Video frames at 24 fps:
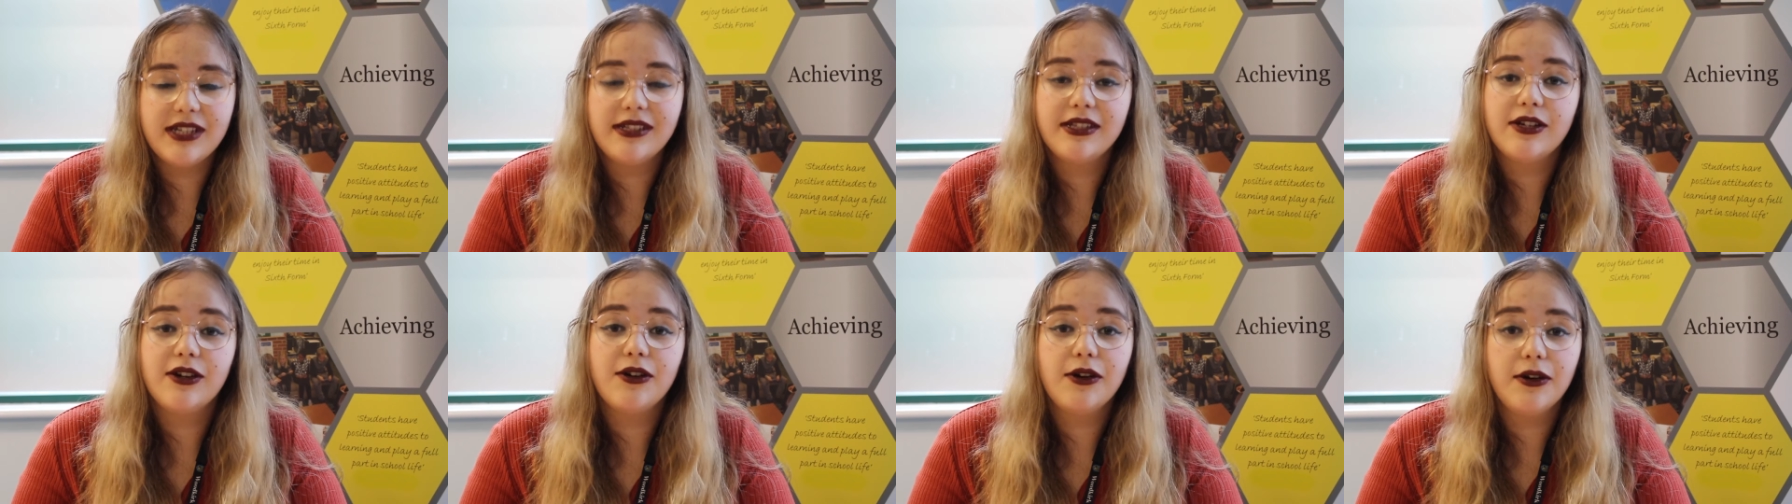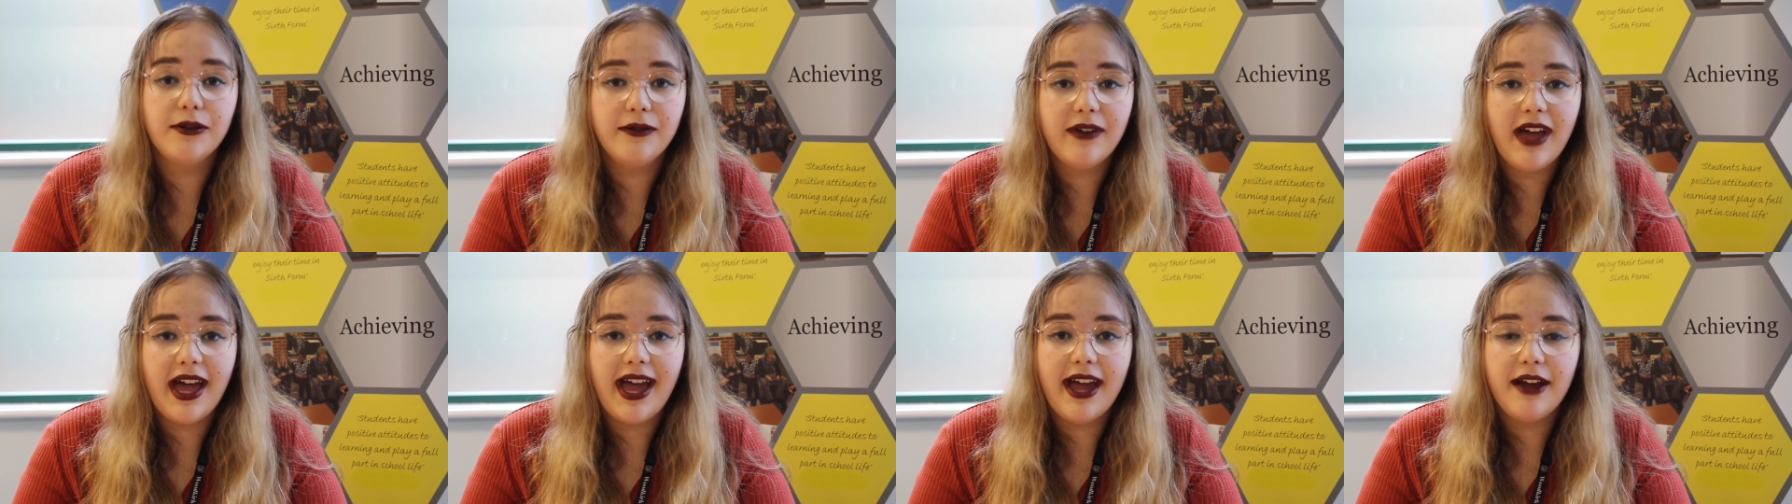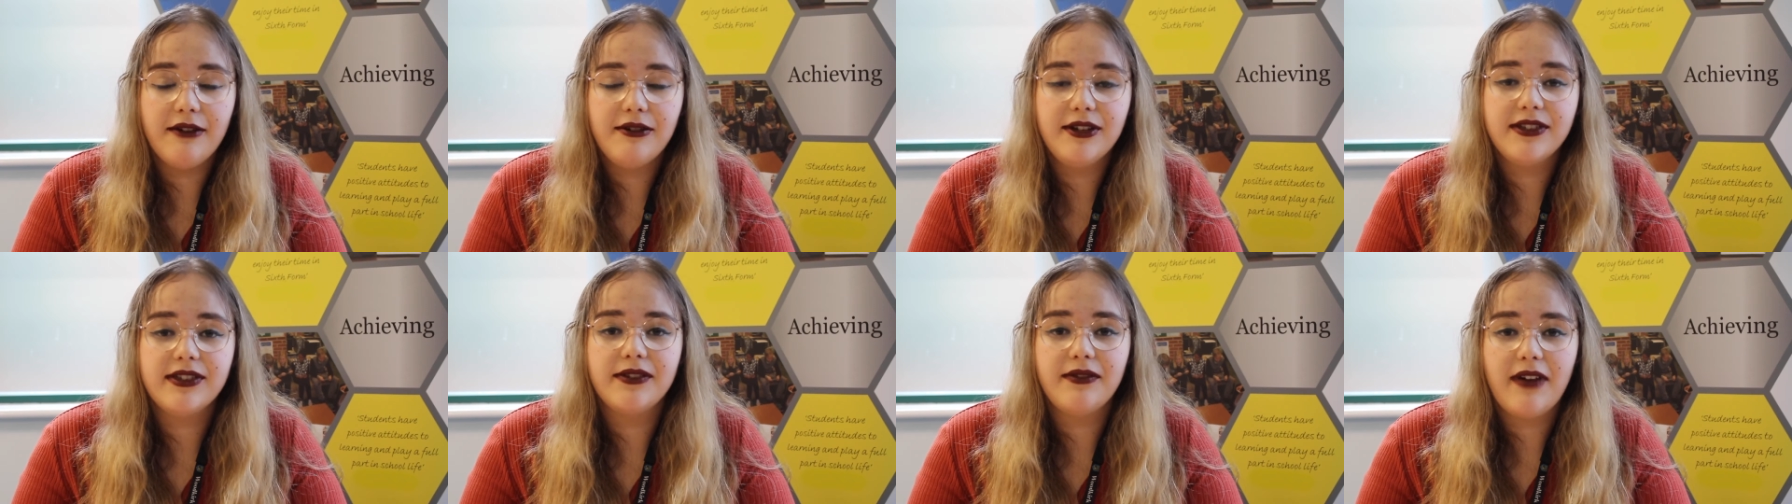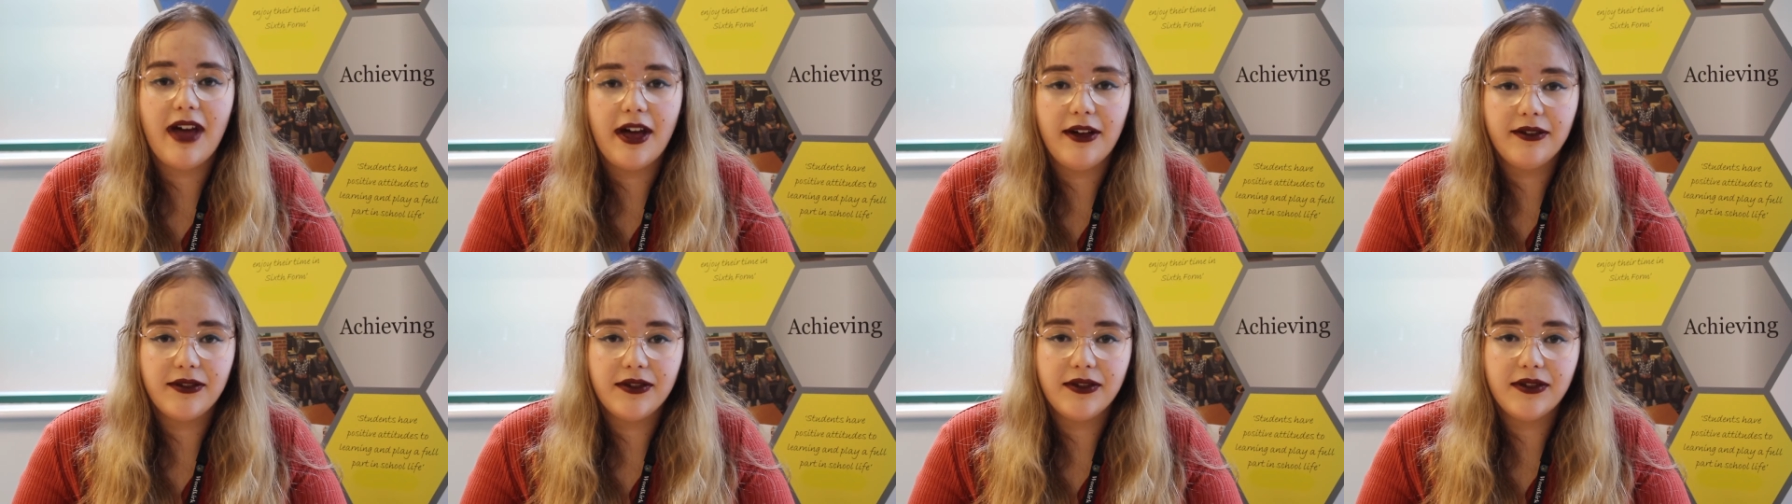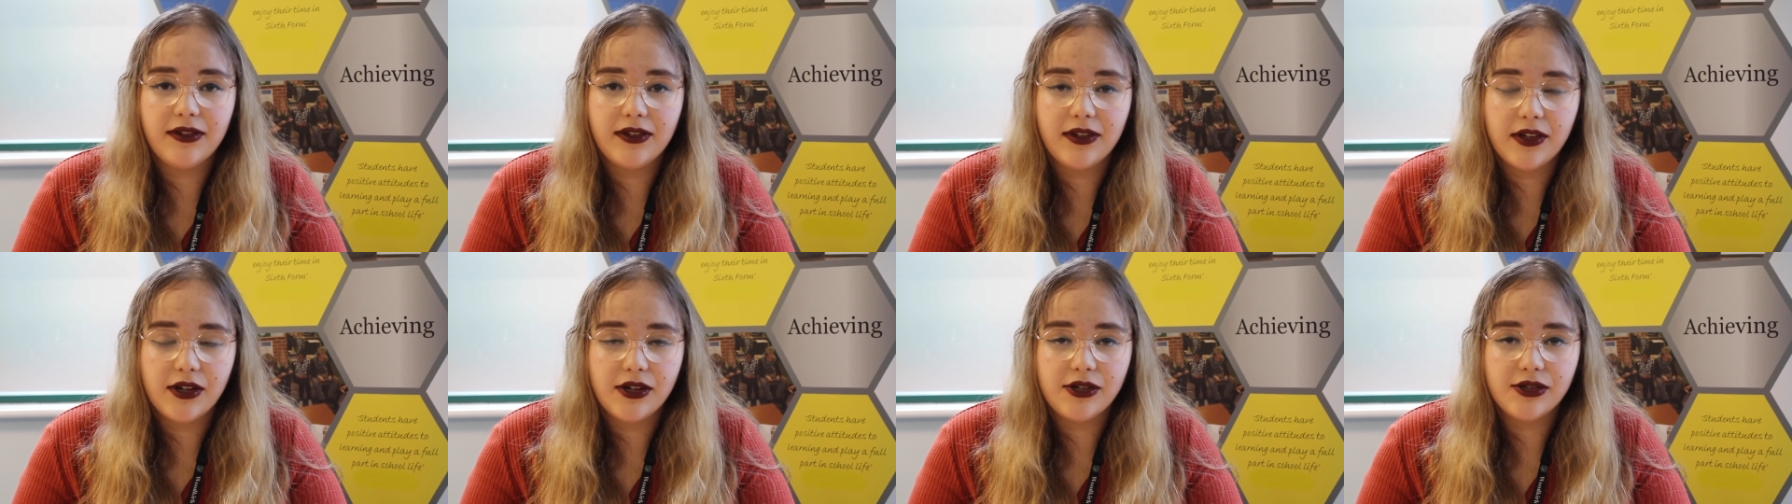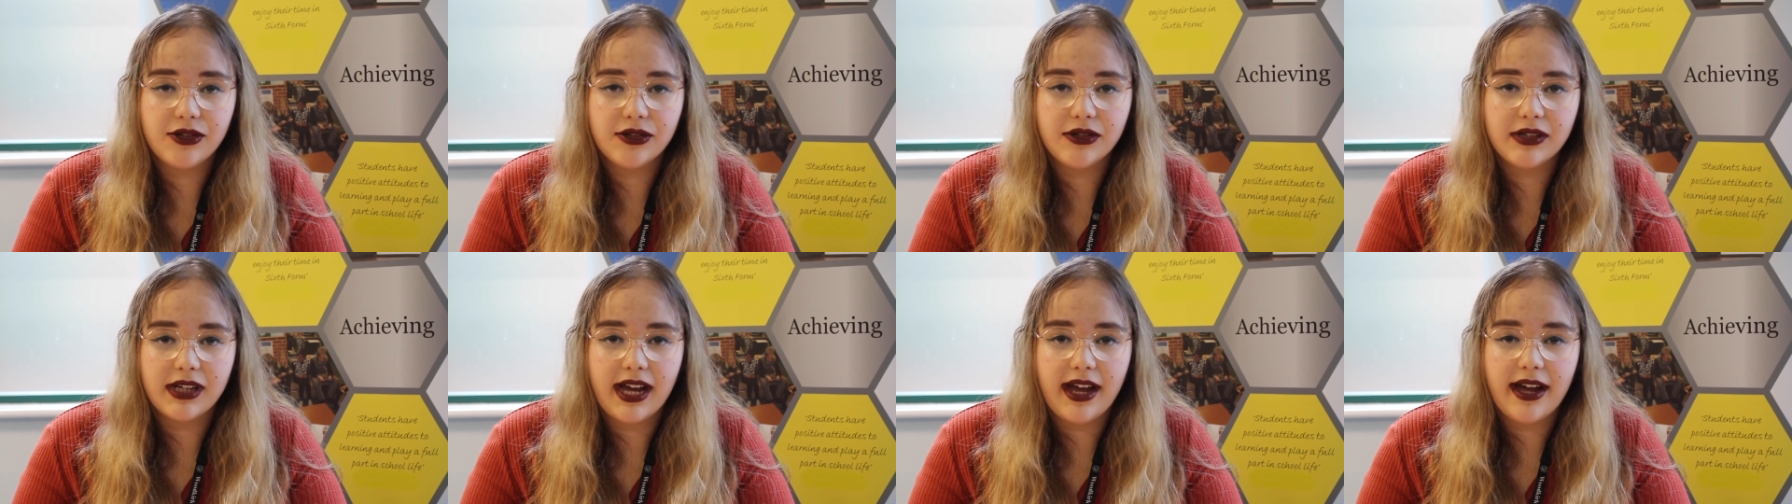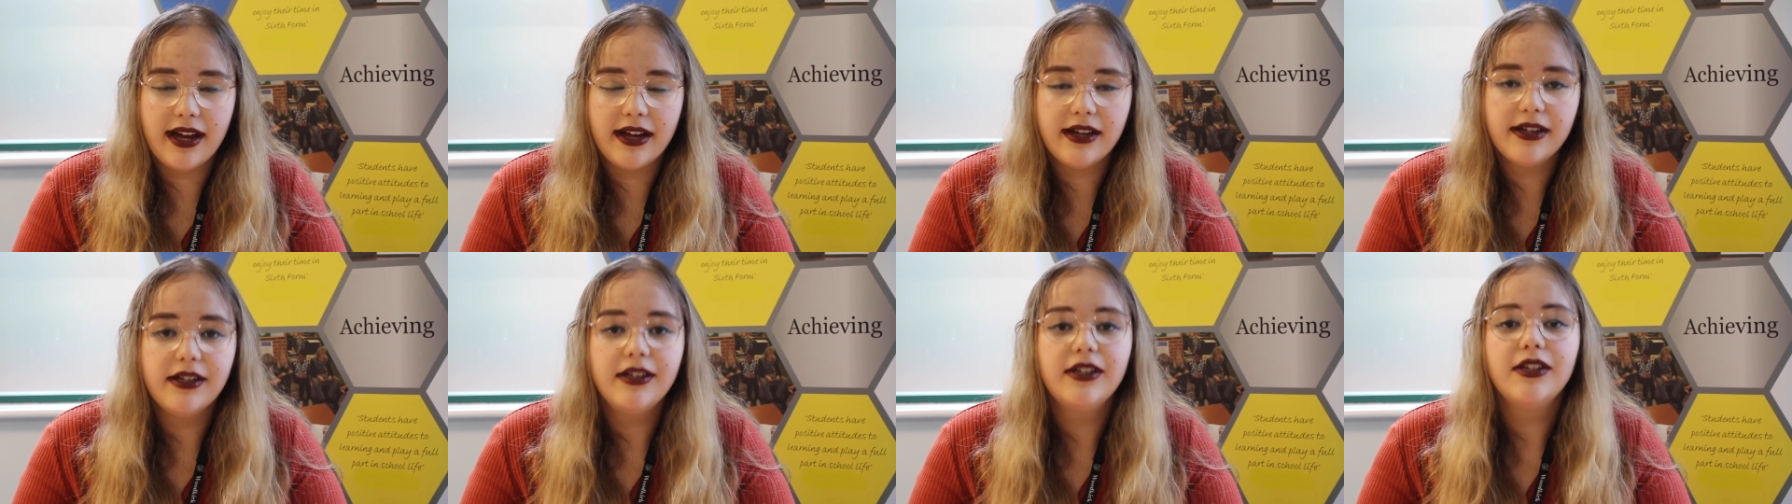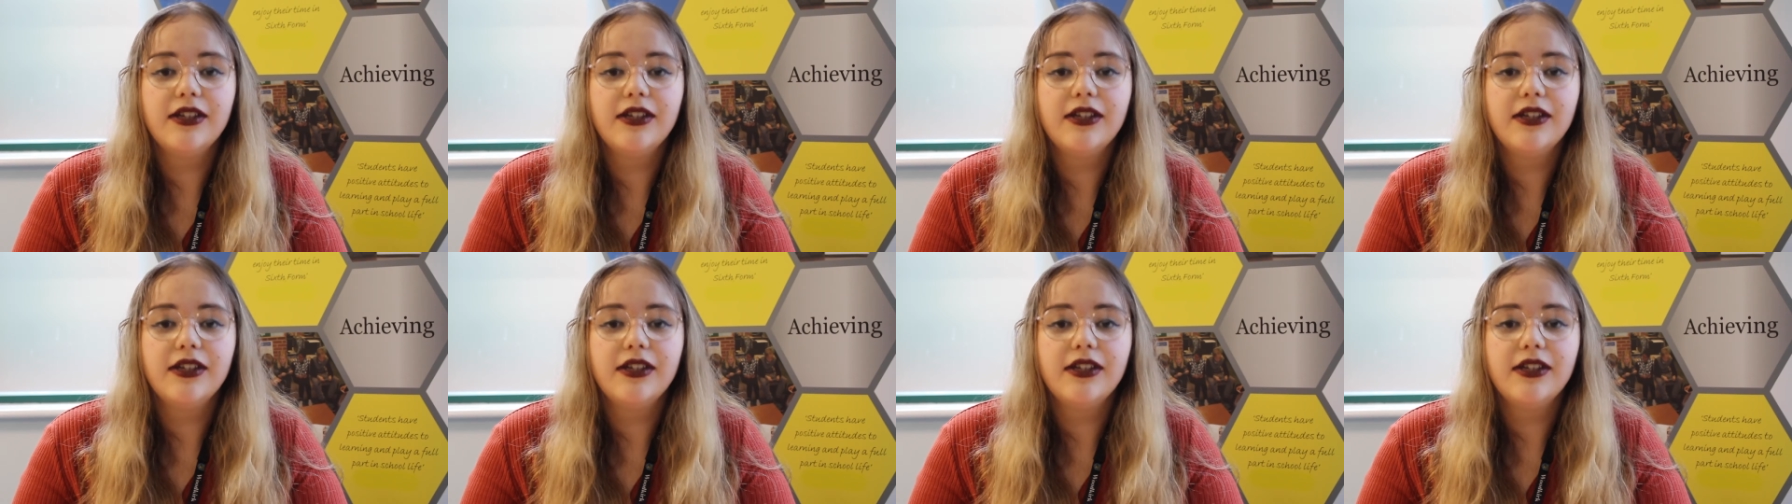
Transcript: into other areas of health and social care